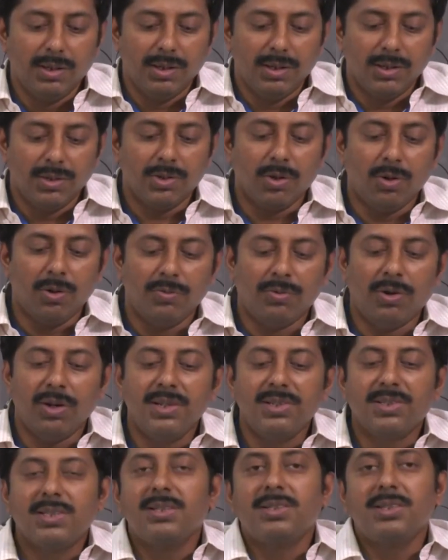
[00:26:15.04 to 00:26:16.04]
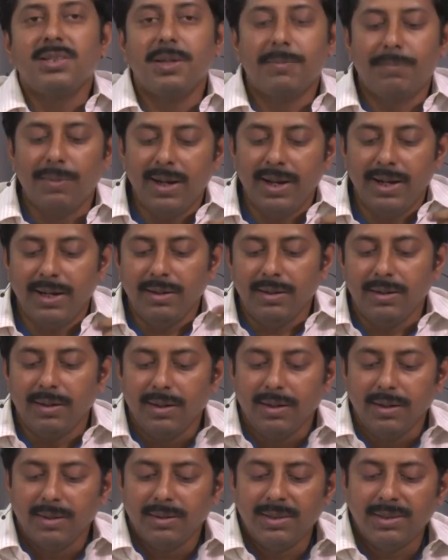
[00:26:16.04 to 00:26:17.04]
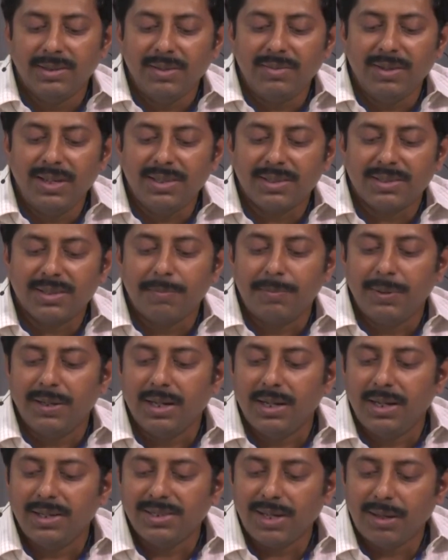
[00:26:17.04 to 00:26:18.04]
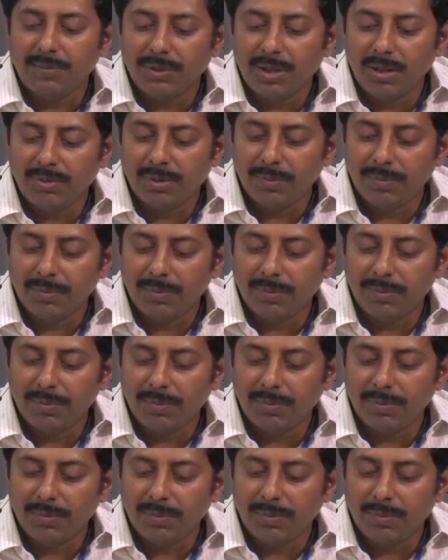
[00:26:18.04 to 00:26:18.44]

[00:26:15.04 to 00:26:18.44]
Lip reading: So for instance, in the plane, this is a very typical example of a